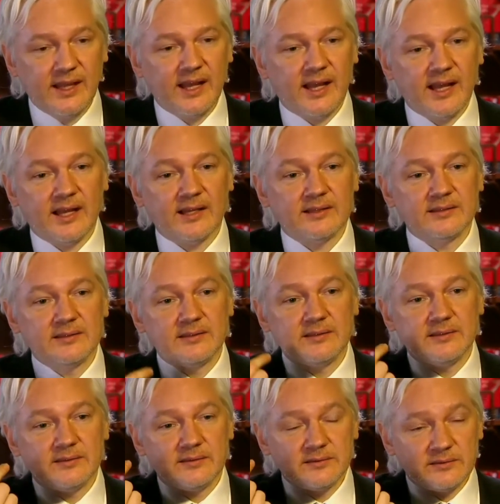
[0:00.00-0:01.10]

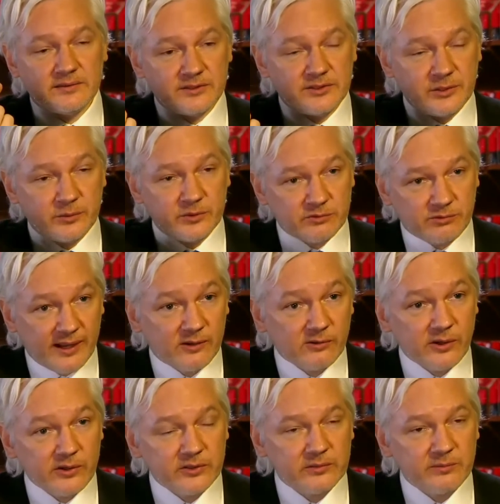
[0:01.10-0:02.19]
that she was
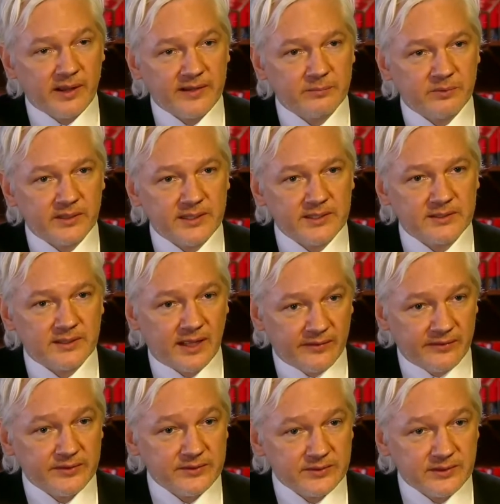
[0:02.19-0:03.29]
railroaded by the police and
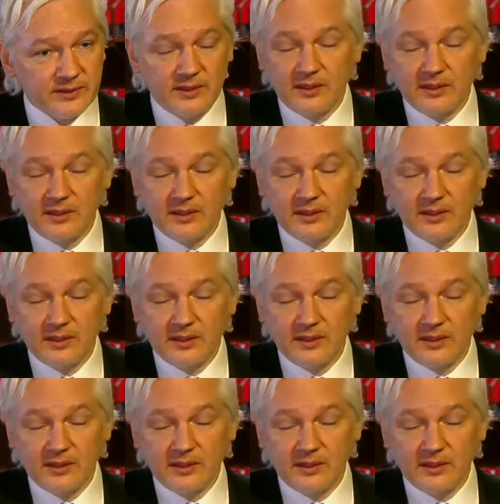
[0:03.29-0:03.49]
others